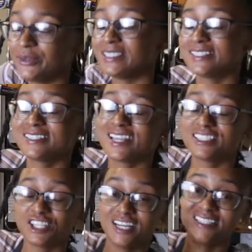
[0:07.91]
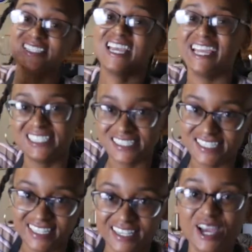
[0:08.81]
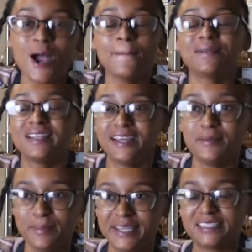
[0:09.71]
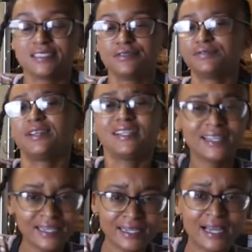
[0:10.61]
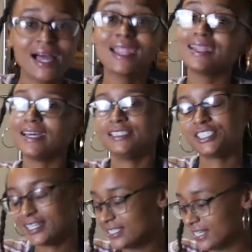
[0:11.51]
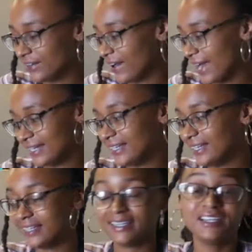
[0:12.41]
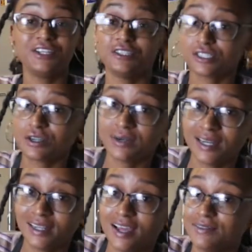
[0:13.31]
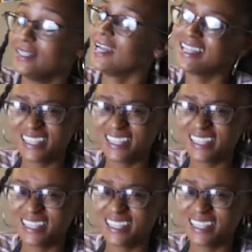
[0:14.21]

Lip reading: This is such a tasty, plant-based, filling lunch and dinner idea. You're so gonna love it.